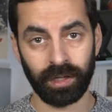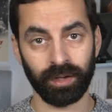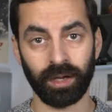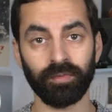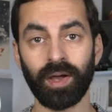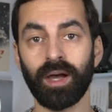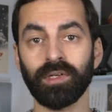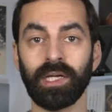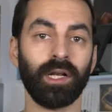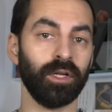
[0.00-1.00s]
that I
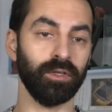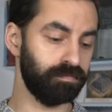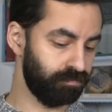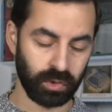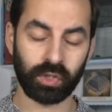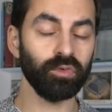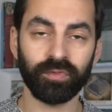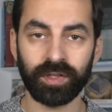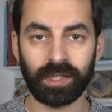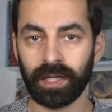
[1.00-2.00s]
found include suit
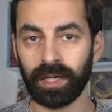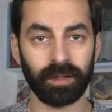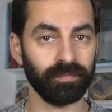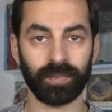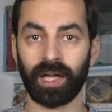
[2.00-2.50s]
fitting,